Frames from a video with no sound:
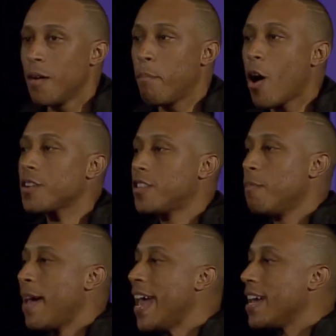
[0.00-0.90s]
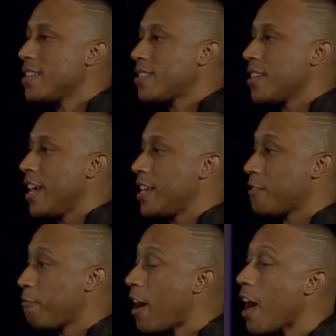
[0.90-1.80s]
Bartimaeus and his
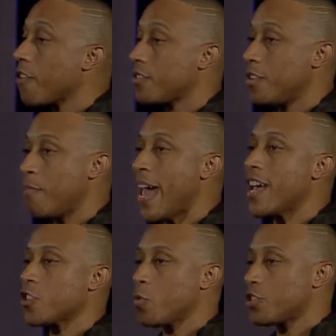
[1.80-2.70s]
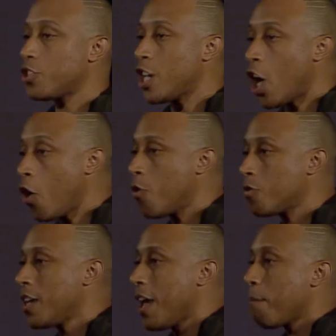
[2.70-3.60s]
father Timaeus was
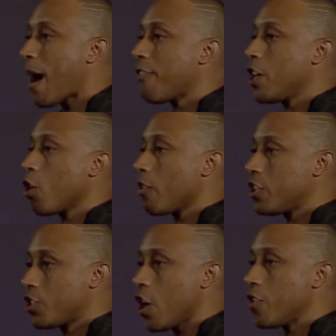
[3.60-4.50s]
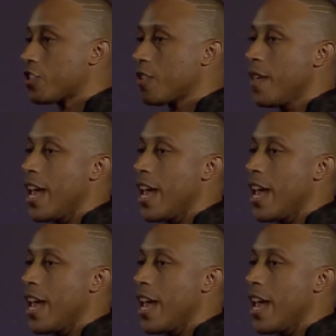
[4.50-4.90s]
known by the early church.